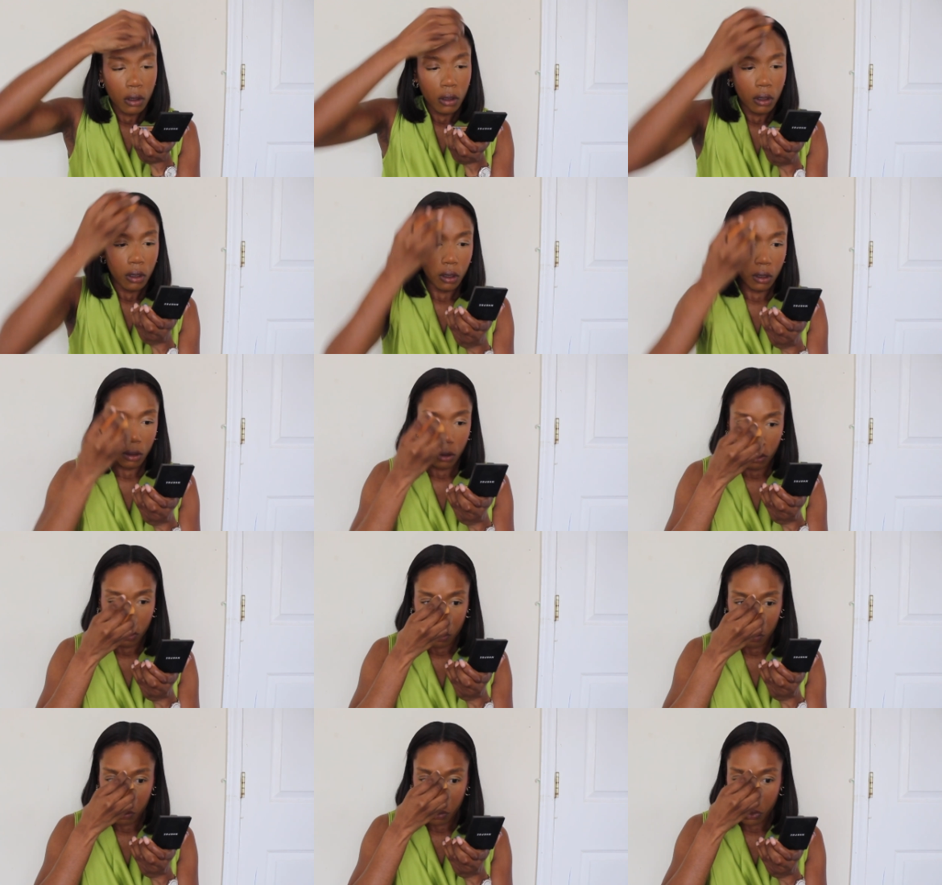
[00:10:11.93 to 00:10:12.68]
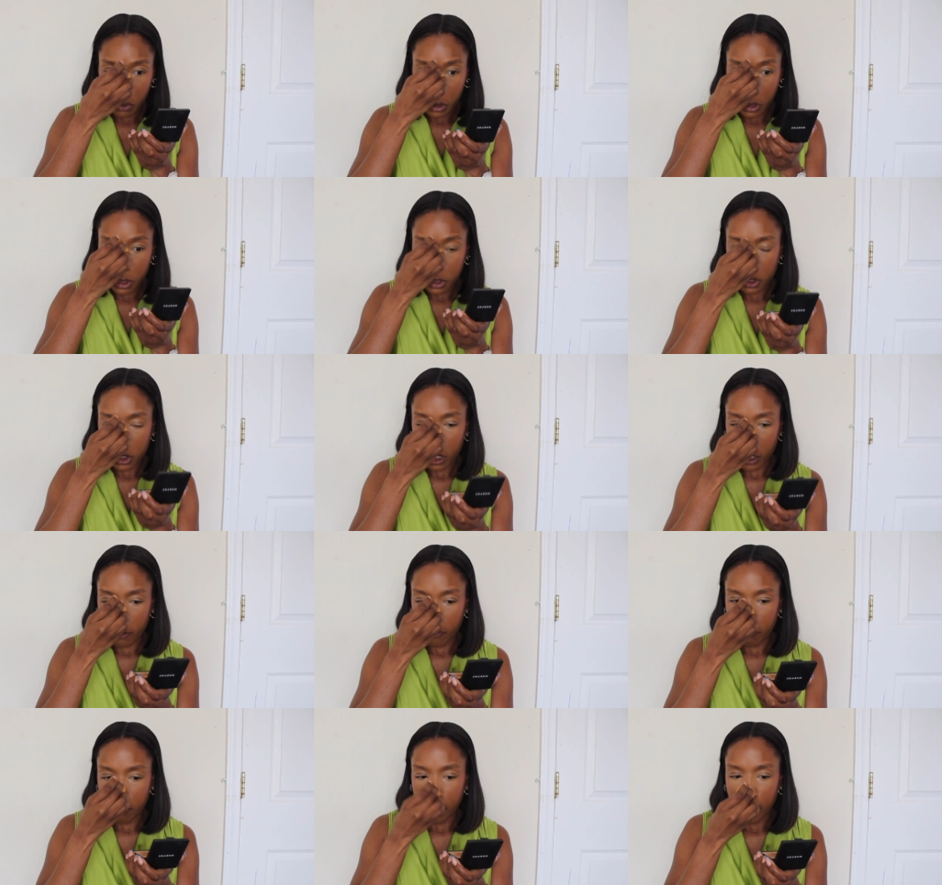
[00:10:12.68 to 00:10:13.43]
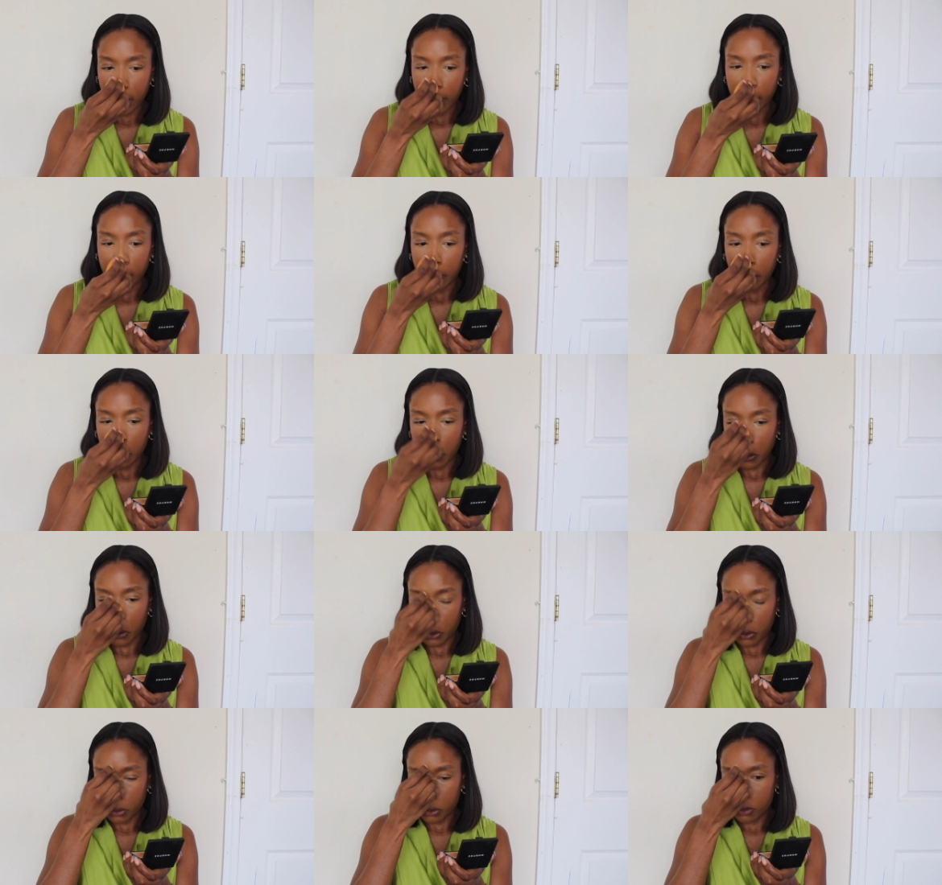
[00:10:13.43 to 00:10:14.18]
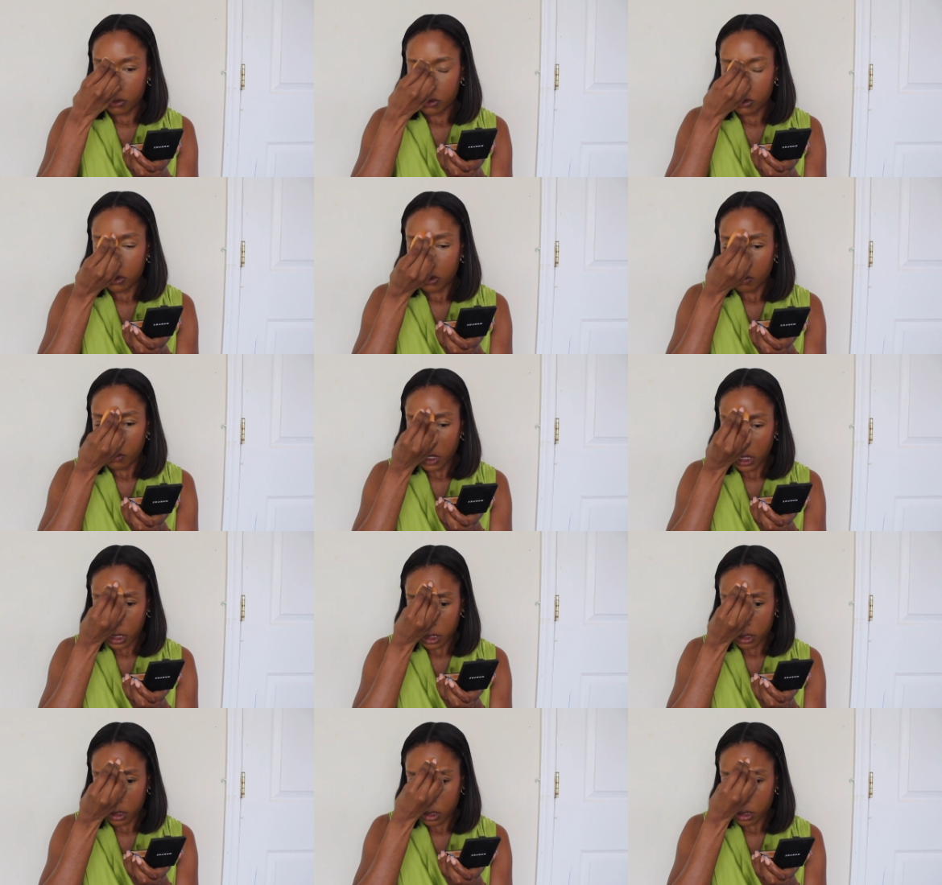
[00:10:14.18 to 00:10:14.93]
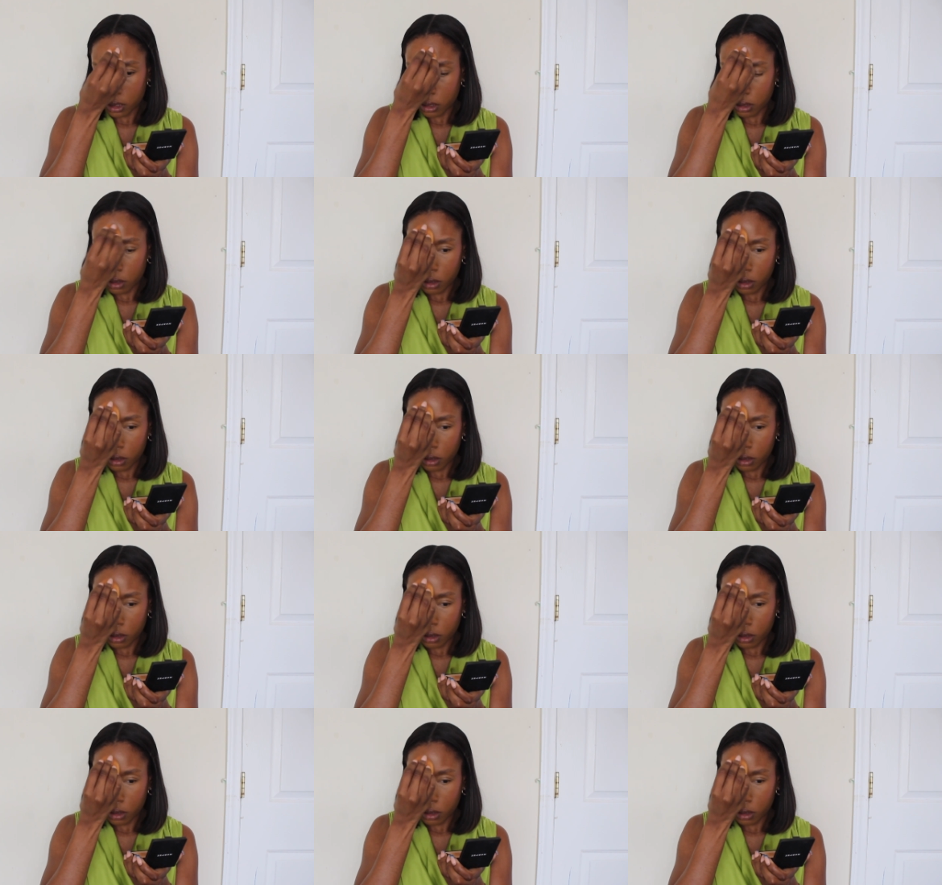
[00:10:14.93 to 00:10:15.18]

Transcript: and on the bridge of my nose, because